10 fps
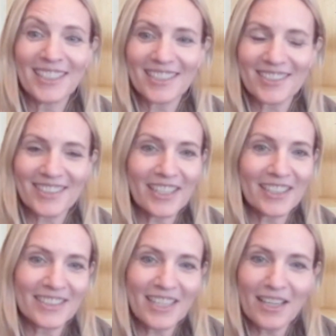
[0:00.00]

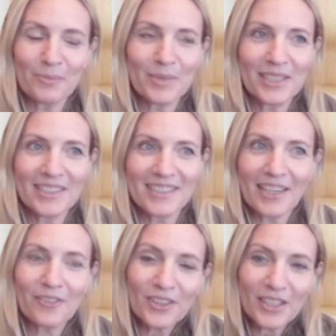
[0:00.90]
exciting time because
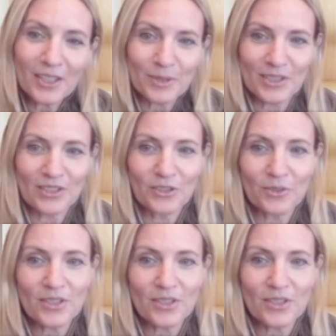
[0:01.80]
everything was new.